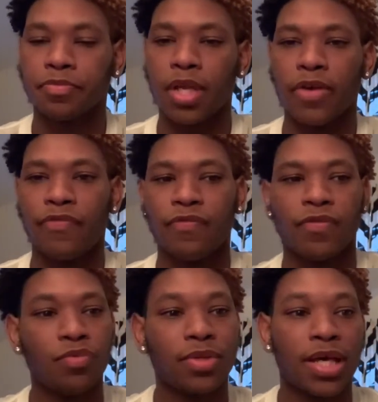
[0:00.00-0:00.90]
If you
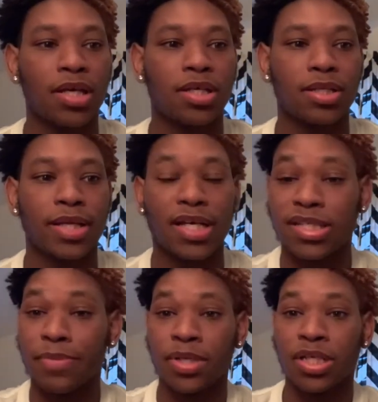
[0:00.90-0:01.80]
think that
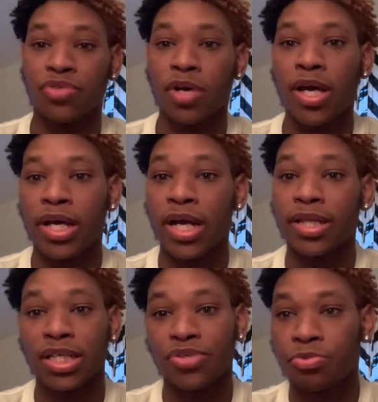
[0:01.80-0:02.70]
something is right and I think
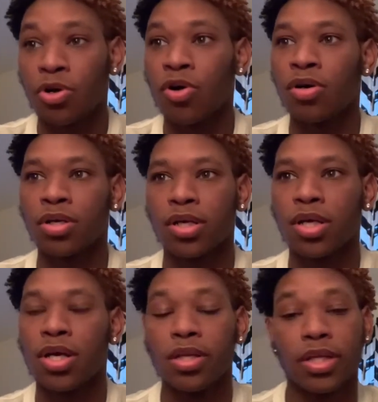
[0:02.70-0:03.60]
it's wrong,
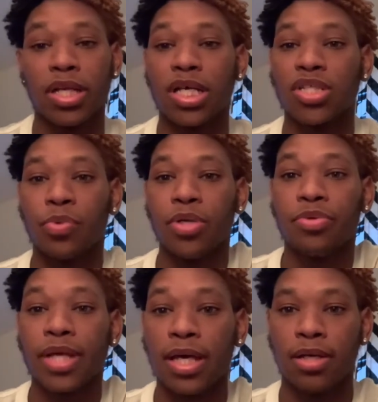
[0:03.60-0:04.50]
then that's the way you
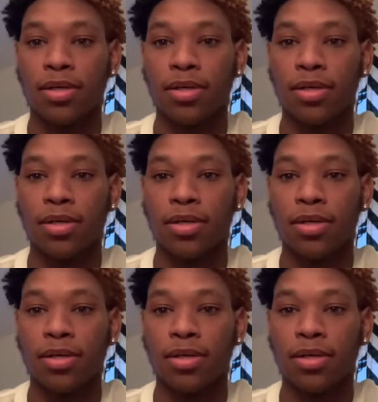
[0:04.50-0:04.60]
think.